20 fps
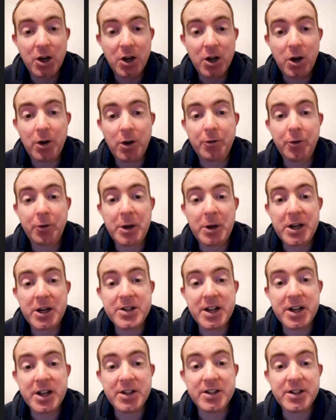God forbid,
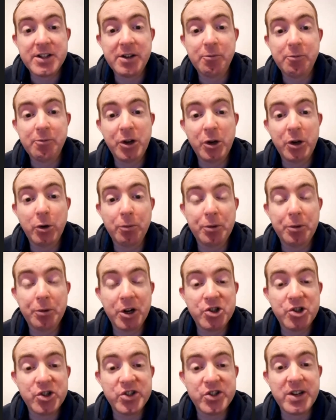and then Beau
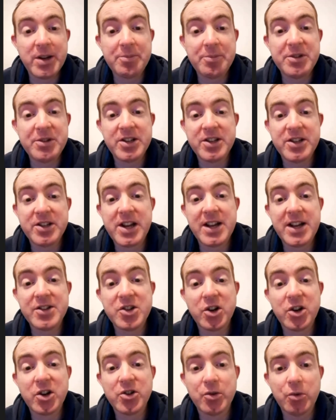Bridges stepped into that
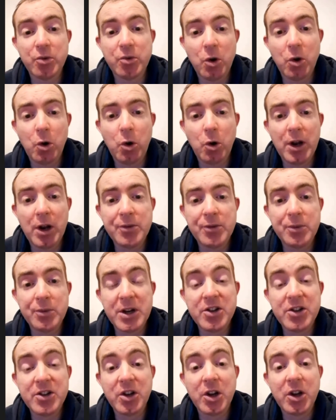sort of role and be
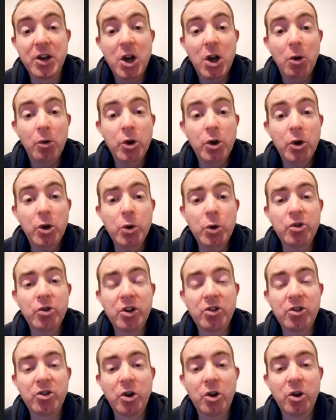the
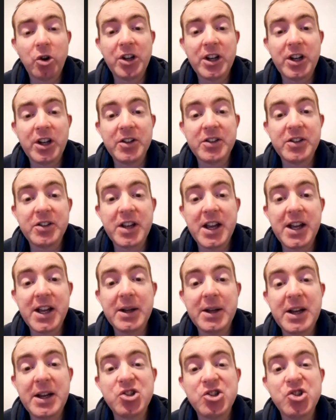news. So the, the
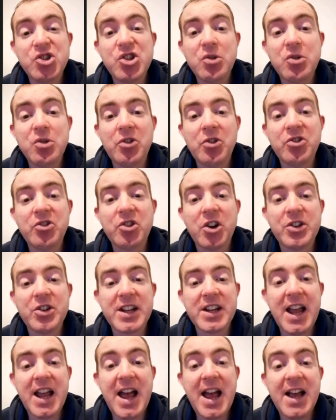SG1 sort of
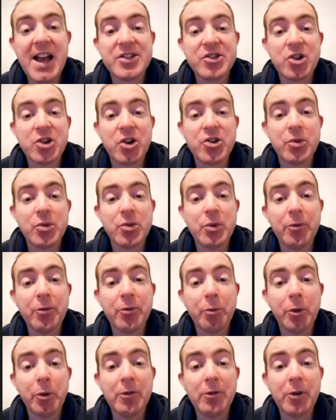cast sort of re-
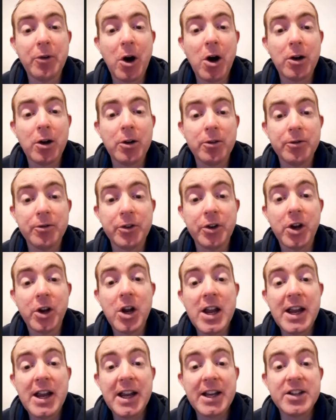revolved
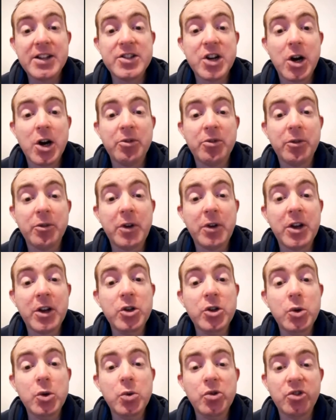in terms of a
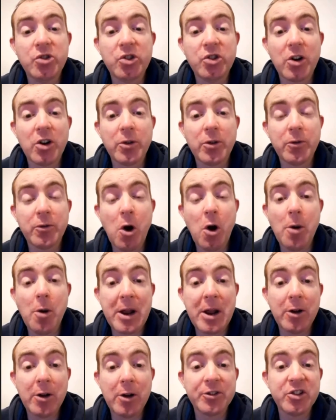new sort of
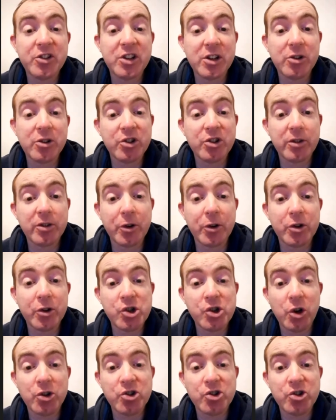format. obviously, Christopher
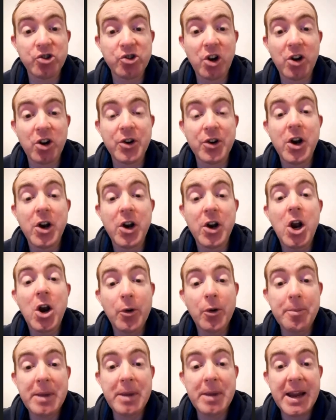Judge sort of
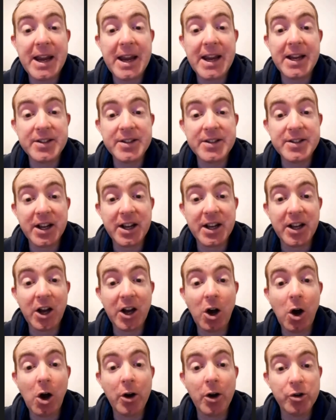remained uh,
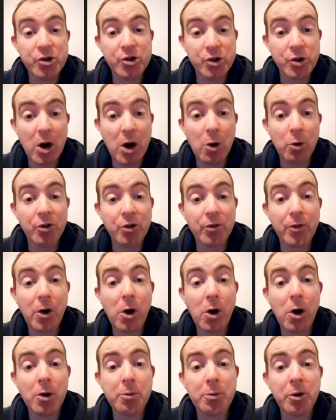on throughout of
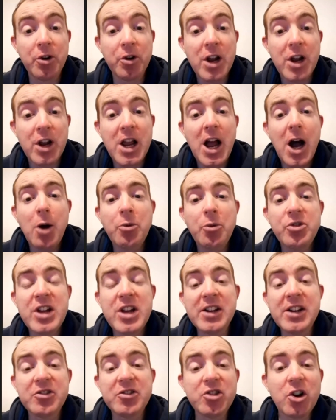all. But how was
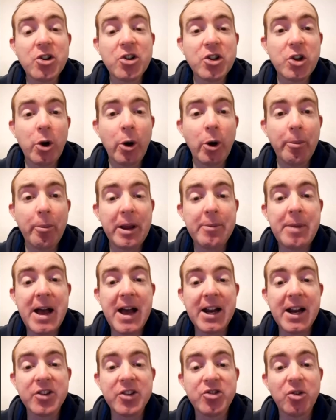that sort of coming
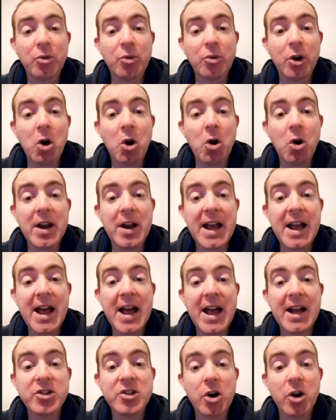back as a recurring
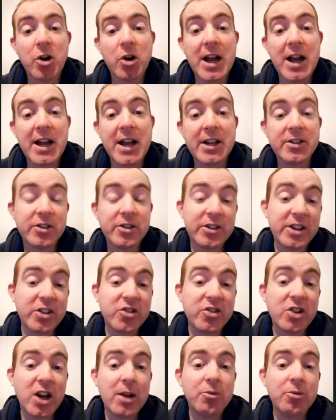actor uh,
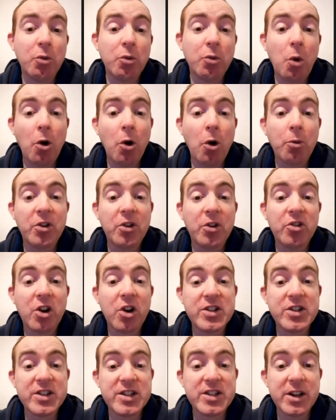this time to work with
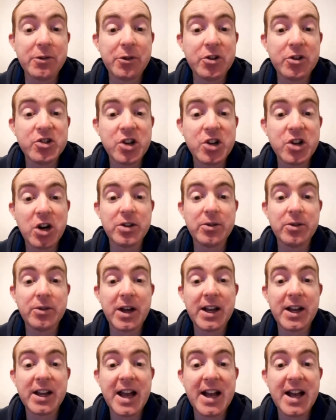sort of different sort of
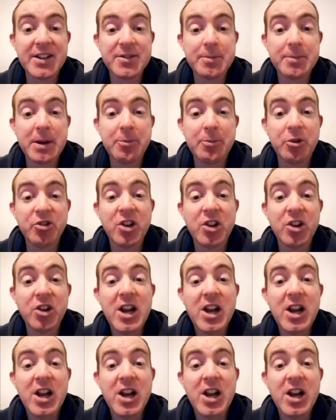uh, cast members?